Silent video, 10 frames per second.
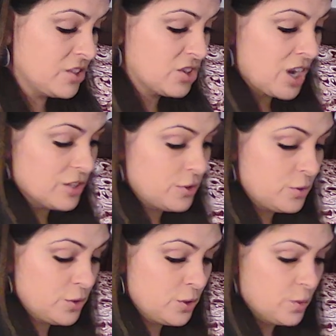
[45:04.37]
got to
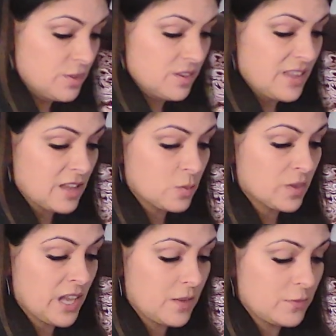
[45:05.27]
you, then that's what
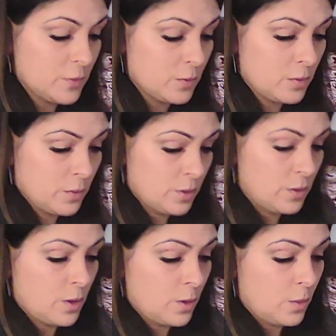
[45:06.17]
gave you, you
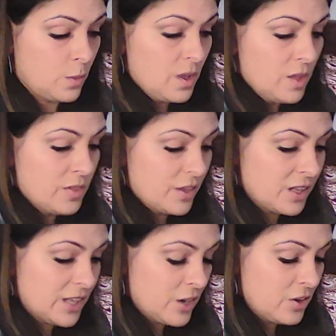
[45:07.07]
know, the
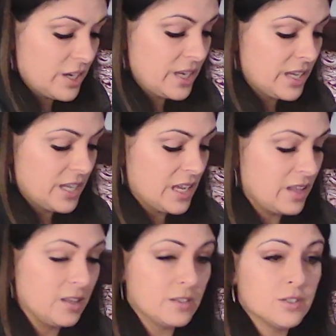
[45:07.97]
clarity
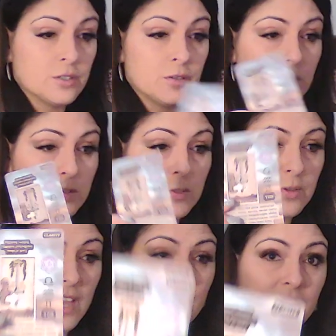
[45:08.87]
and to
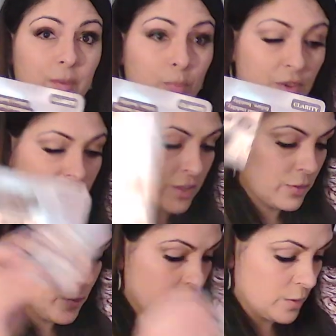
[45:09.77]
have the
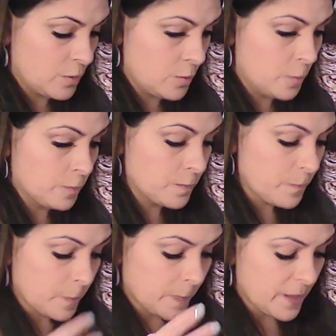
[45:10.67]
breakthrough,
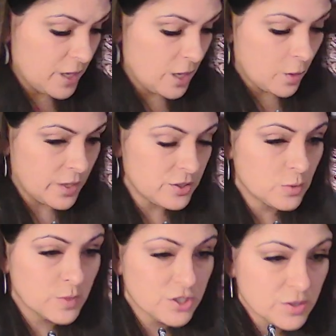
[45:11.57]
you know, and do
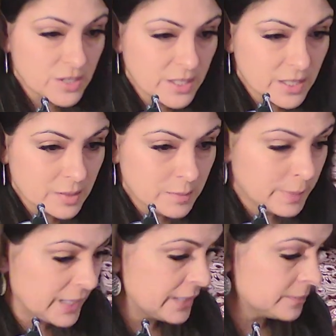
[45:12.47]
what you did.
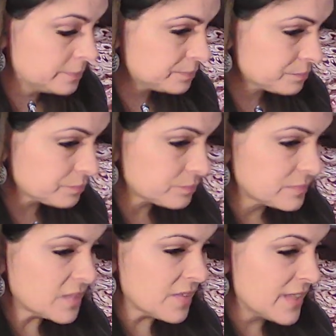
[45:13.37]
But
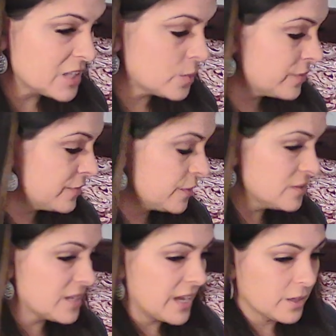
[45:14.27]
that's what it
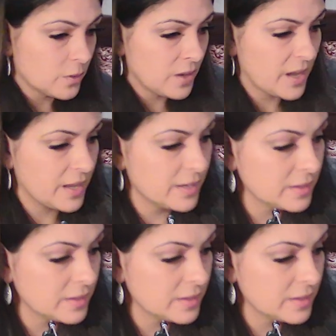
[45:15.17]
feels like, okay?